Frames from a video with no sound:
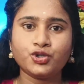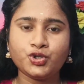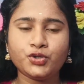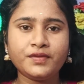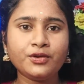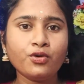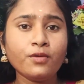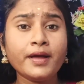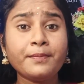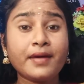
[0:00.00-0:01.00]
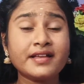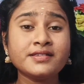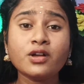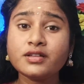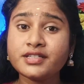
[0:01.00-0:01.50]
Should we go by
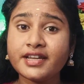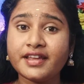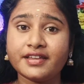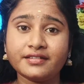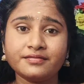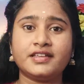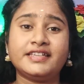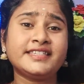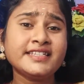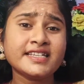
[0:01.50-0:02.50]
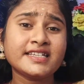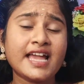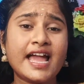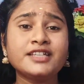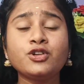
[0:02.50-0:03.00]
bus or train? Is it a
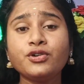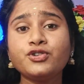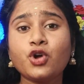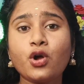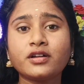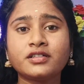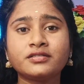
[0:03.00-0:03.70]
cat or dog?